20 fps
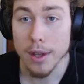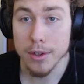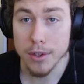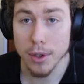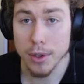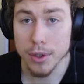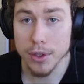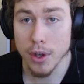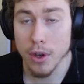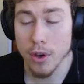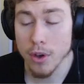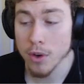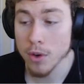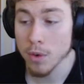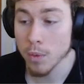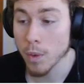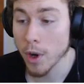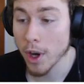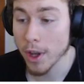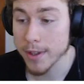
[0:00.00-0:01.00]
It's also
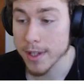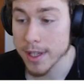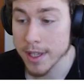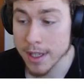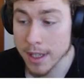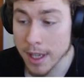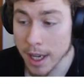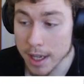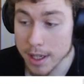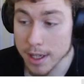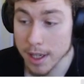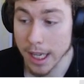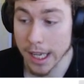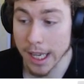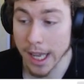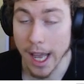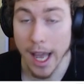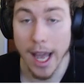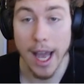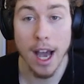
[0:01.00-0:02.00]
worth
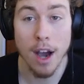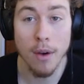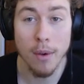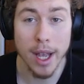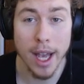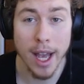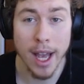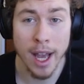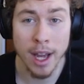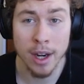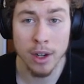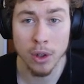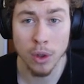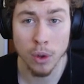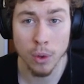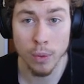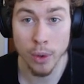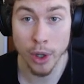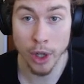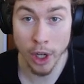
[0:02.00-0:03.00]
discussing how we
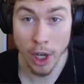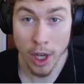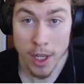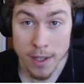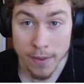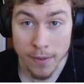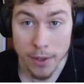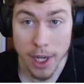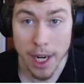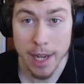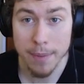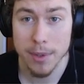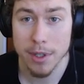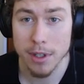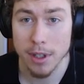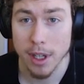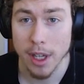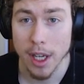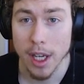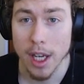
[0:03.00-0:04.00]
handle recursive
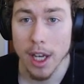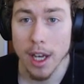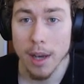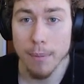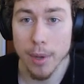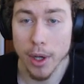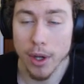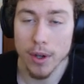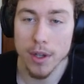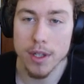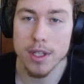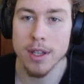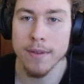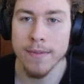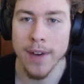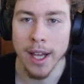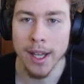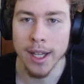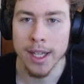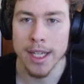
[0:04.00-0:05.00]
shapes, because the
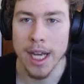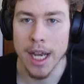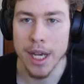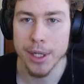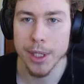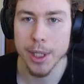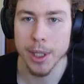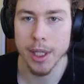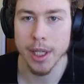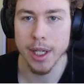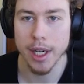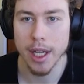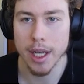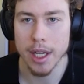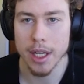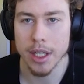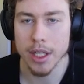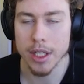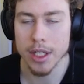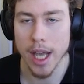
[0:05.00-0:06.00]
validation
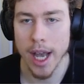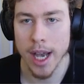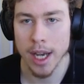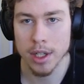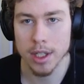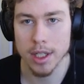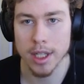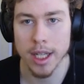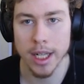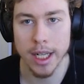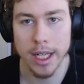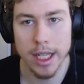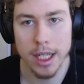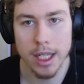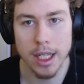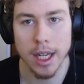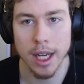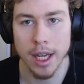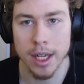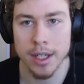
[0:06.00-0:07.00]
is actually a
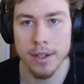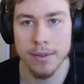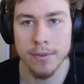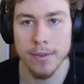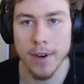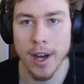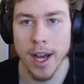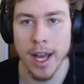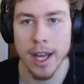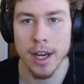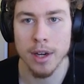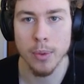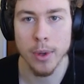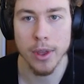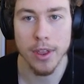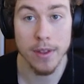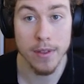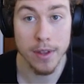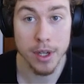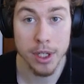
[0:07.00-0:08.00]
little undefined
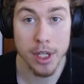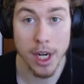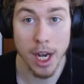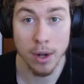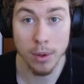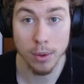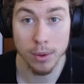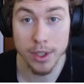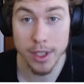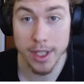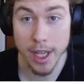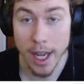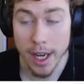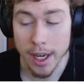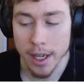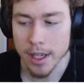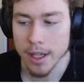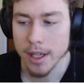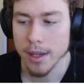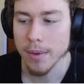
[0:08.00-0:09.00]
within the shackle
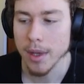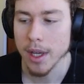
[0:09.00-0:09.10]
standard,